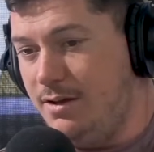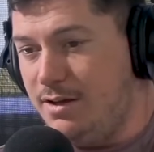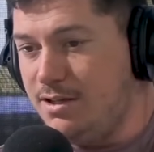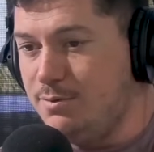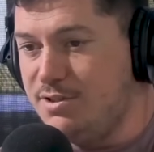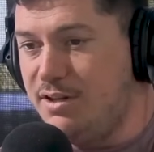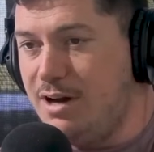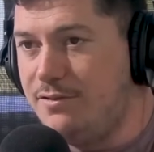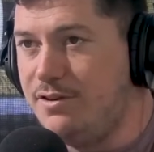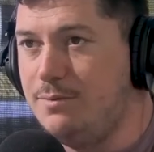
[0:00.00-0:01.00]
I suppose the year
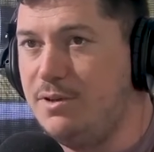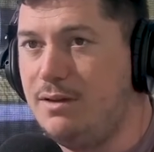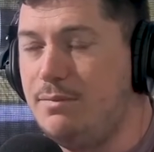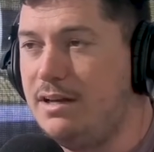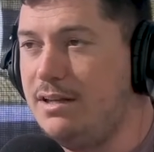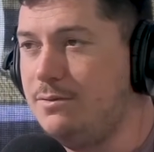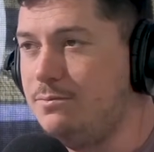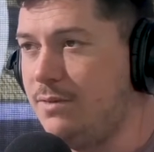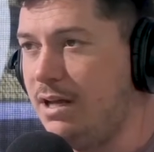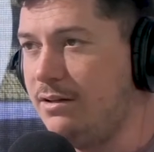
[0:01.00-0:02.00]
after then we came back then
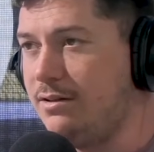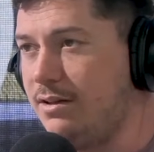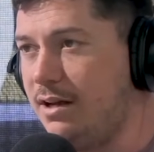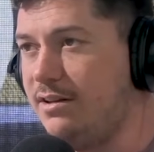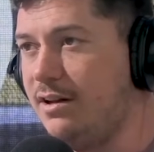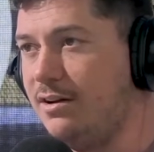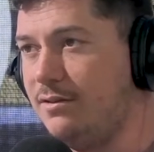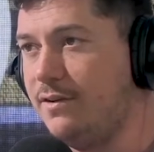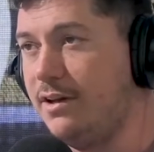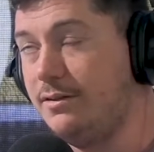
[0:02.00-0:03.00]
and got to the All-Ireland
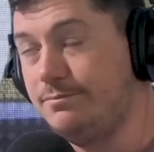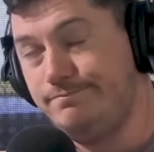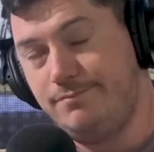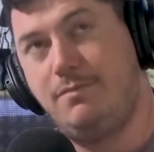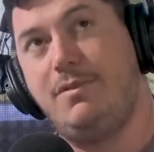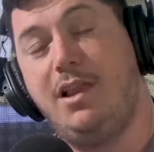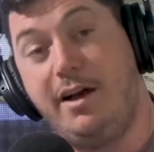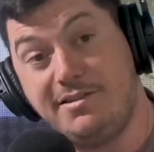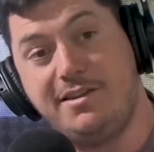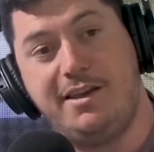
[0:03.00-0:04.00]
final,
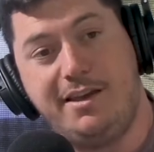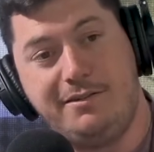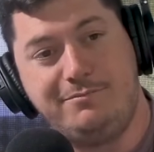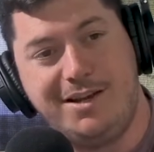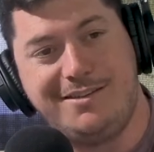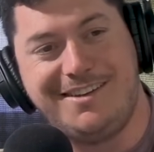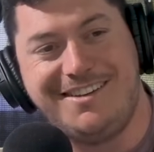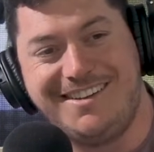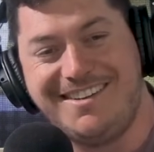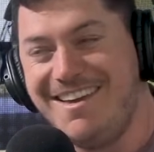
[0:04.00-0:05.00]
lost again.
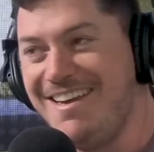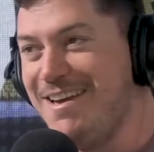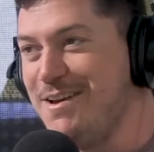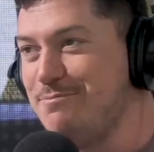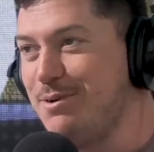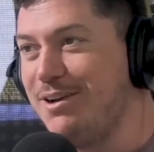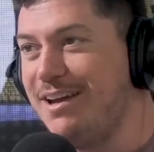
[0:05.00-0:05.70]
But